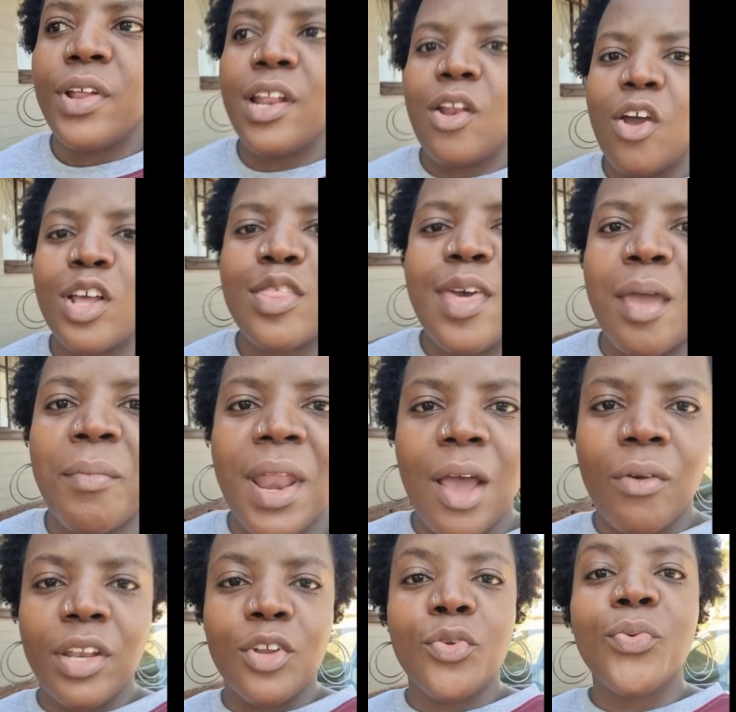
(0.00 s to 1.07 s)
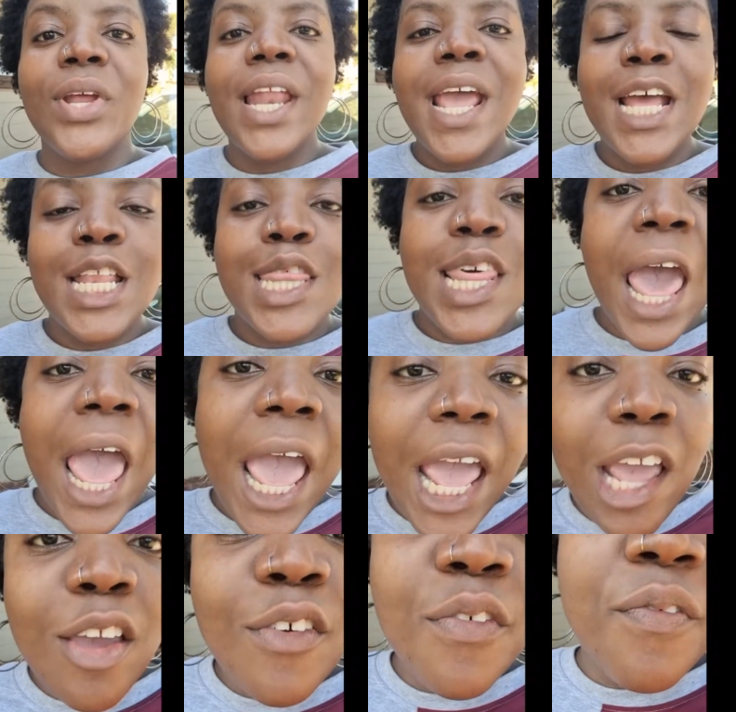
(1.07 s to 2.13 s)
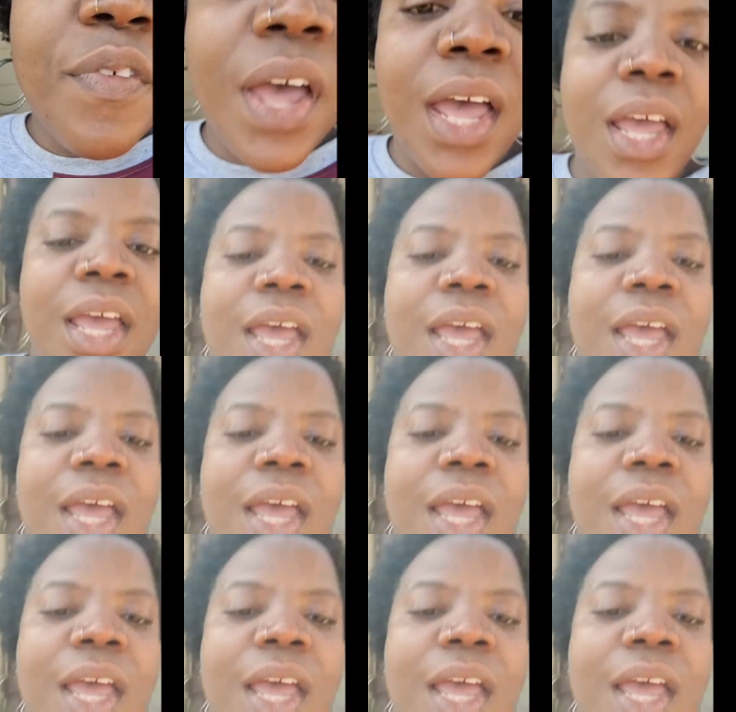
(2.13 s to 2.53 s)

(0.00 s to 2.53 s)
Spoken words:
really long time now, and it's really unsafe.